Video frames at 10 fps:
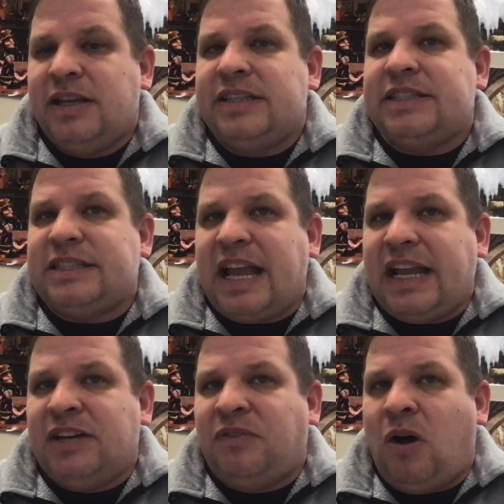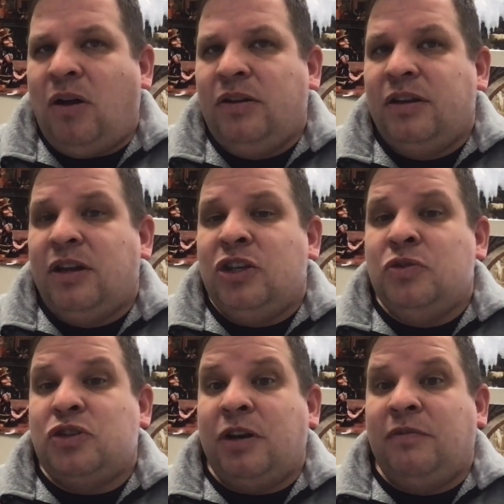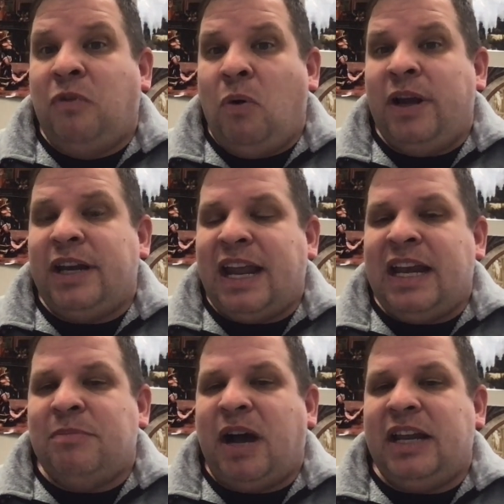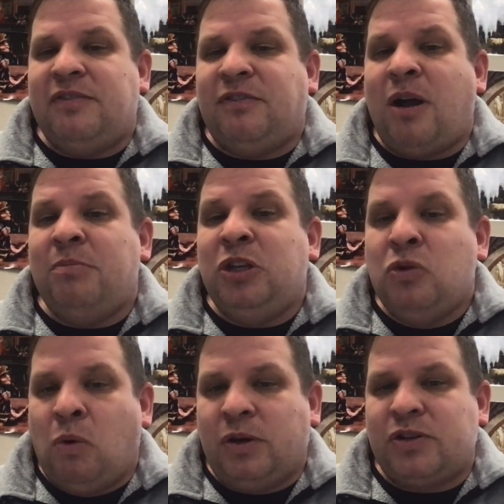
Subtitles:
Second of all, you should avoid anybody from your